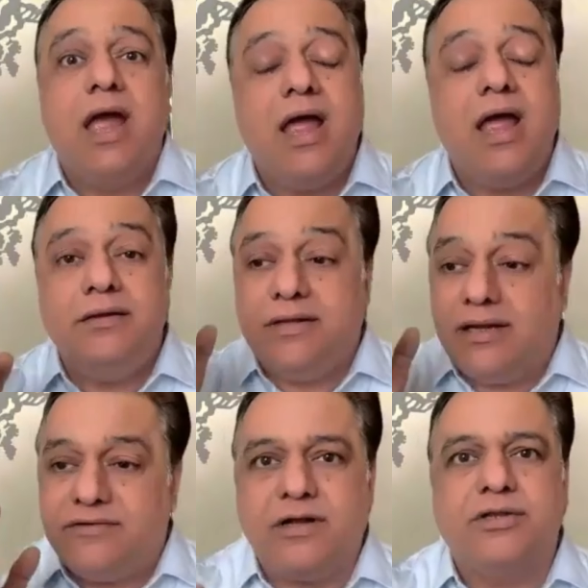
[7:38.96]
and
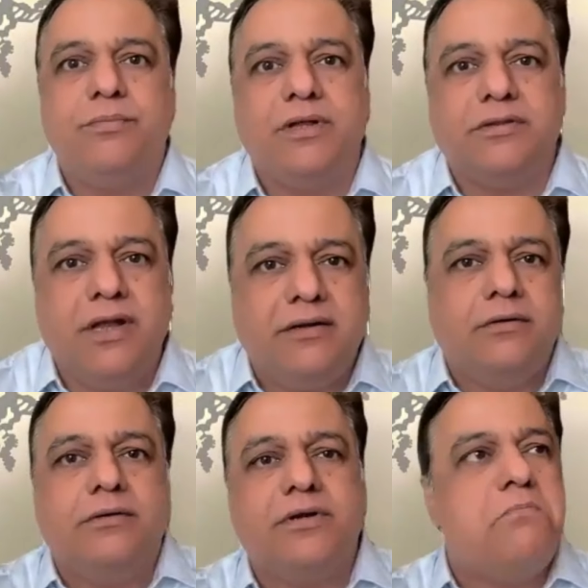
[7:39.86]
that Shaktipath, that
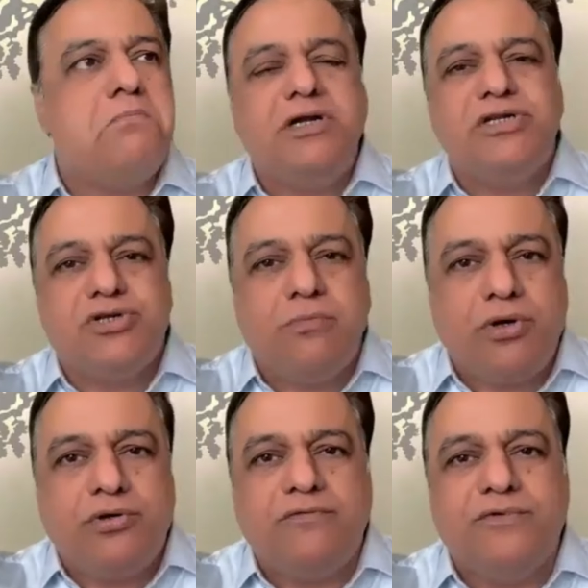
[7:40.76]
tremendous
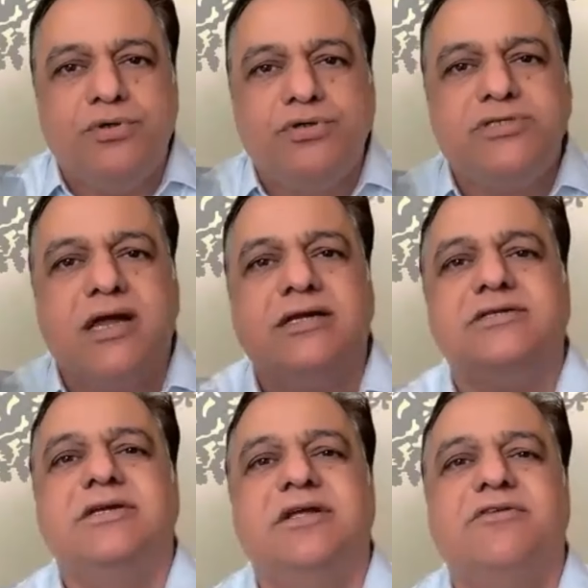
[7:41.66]
amount of guru's
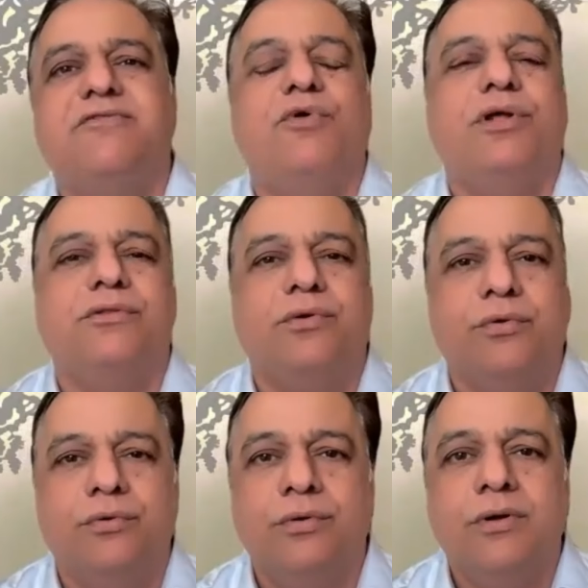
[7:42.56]
energy is flowing through
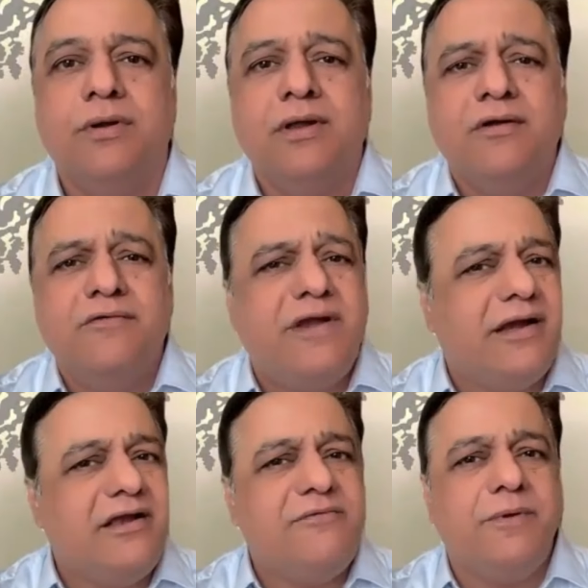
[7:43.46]
you.
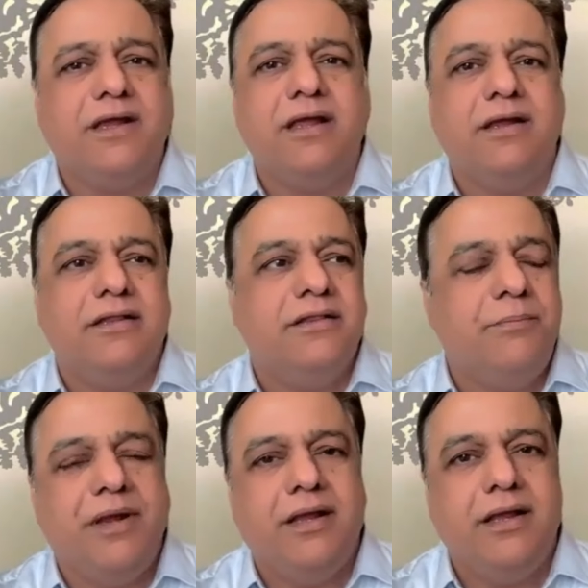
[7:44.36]
Frankly speaking, in the
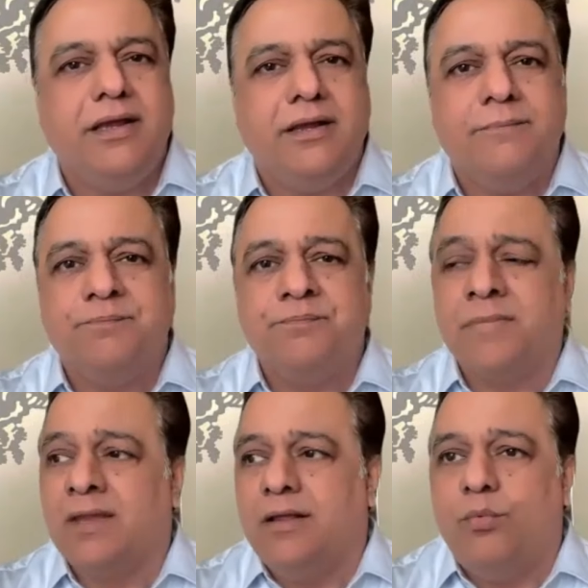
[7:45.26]
beginning,
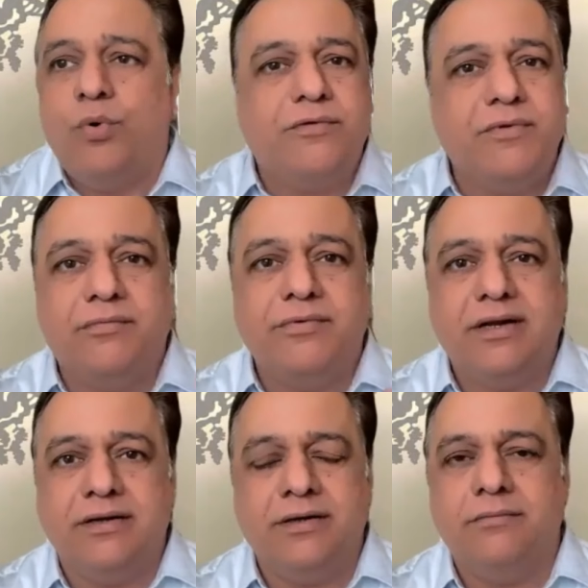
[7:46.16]
what we have
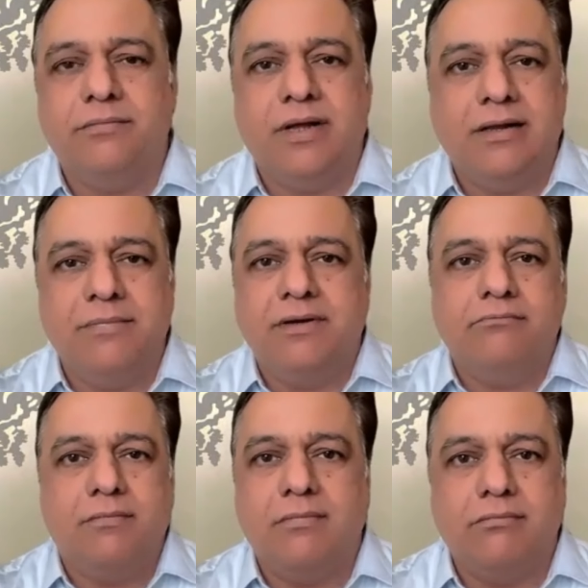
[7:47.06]
done,
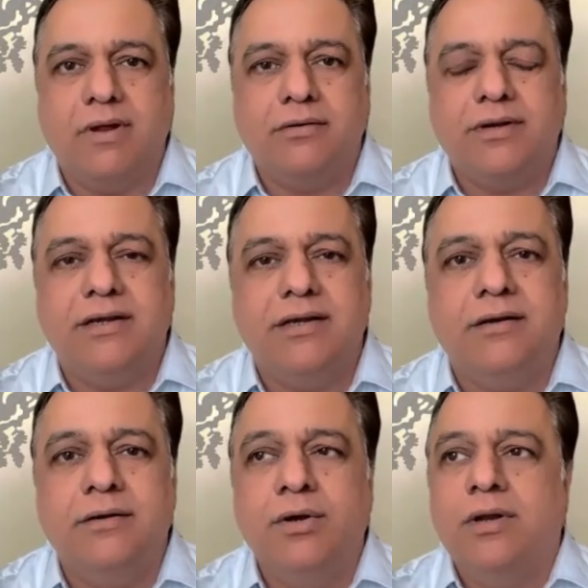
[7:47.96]
what I
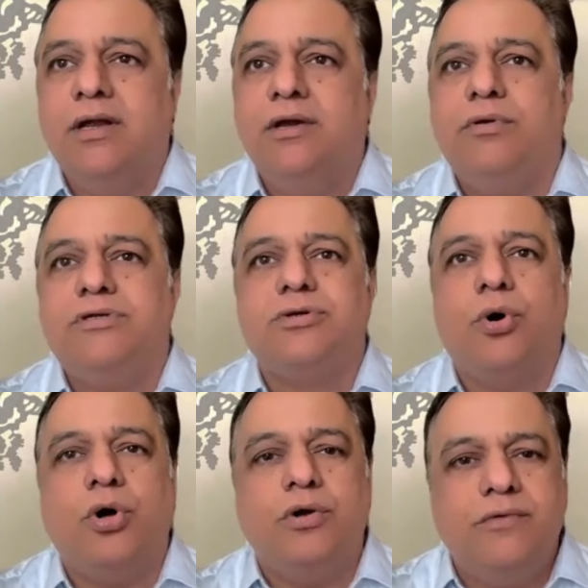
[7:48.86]
did, it was
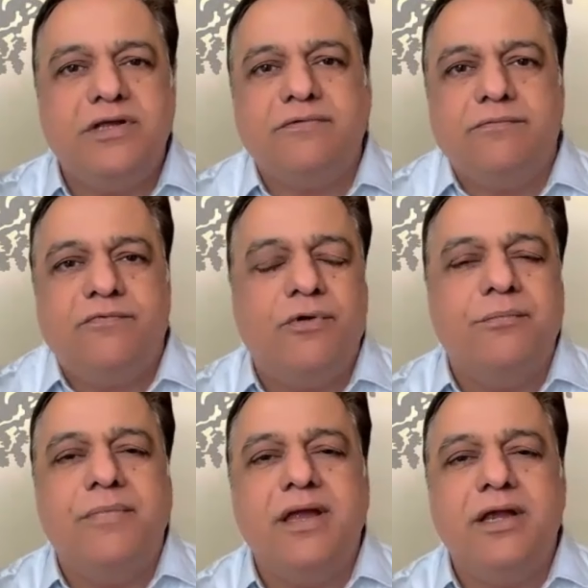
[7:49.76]
always, for
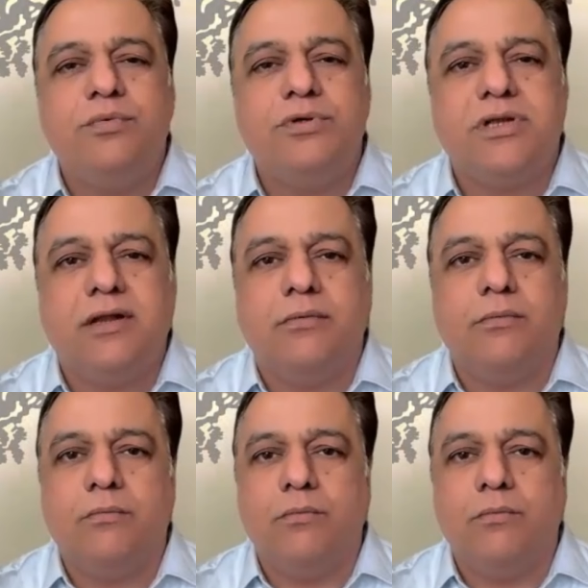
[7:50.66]
me, it was like,